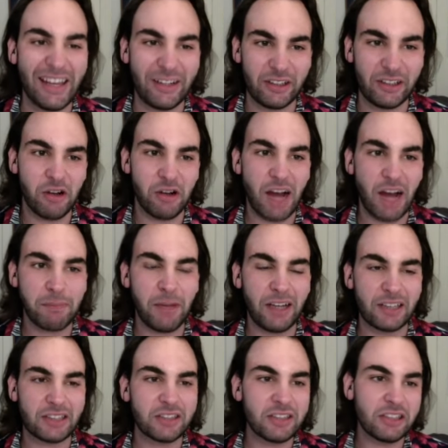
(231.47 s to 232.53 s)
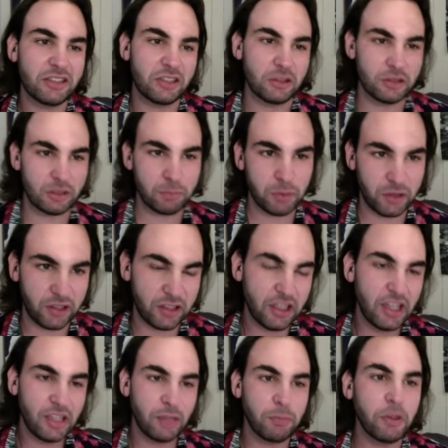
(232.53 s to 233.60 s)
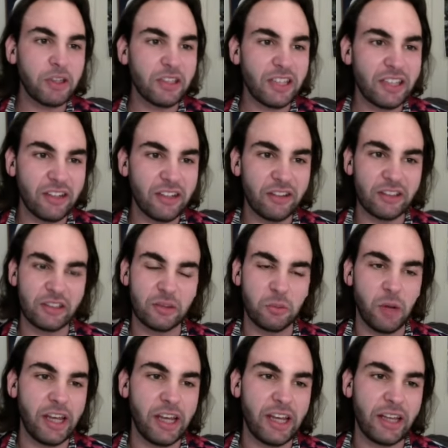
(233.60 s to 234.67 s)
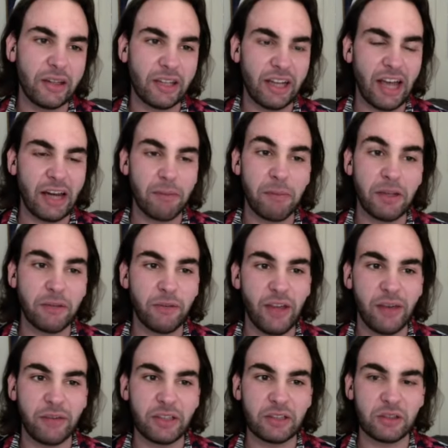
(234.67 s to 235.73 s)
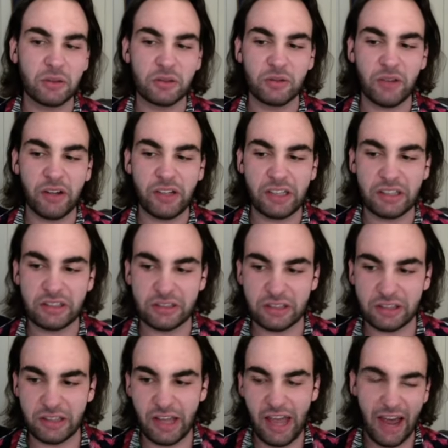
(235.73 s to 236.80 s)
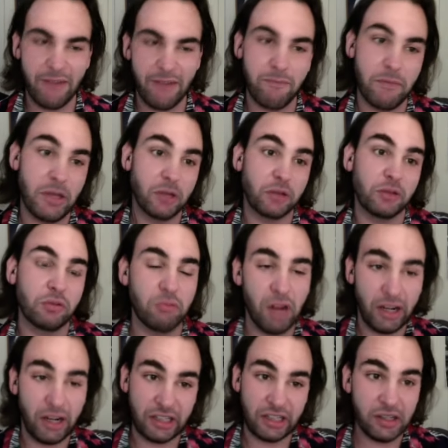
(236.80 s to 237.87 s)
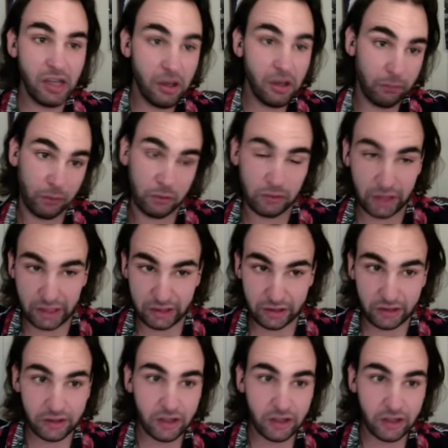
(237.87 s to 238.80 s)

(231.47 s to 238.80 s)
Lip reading: of the crockpot because it's easy. You just put it in there and you wait. And like I had a big family, so it was very easy to have meals ready for later.